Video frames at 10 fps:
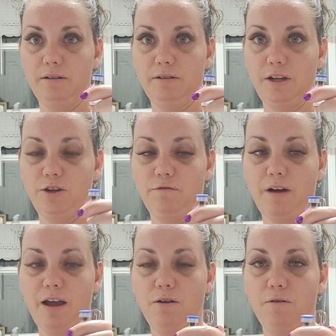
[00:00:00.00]
Take your
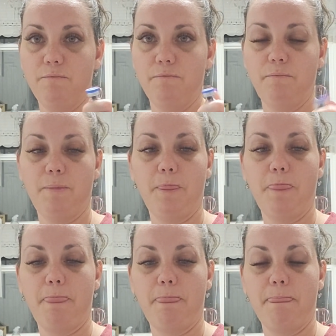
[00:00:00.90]
vial,
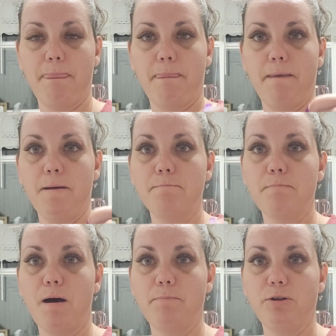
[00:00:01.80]

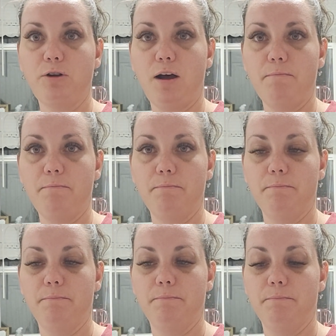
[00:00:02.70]
pop your top,
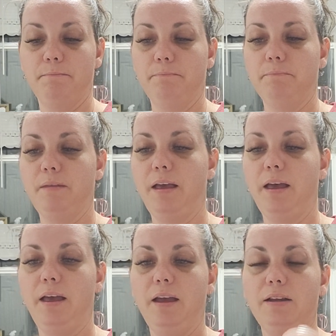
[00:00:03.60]

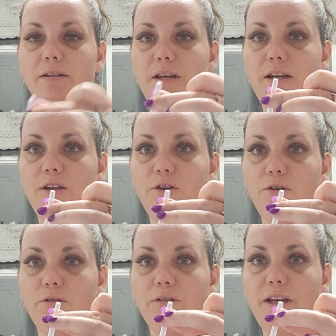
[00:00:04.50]
take
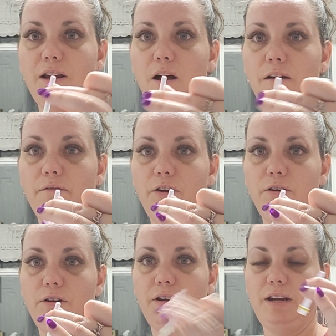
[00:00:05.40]
your lid off
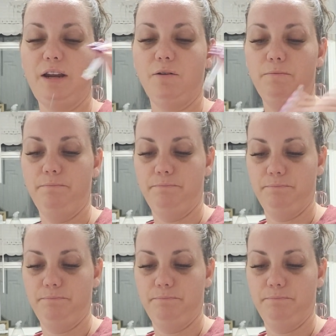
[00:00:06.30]
your needle,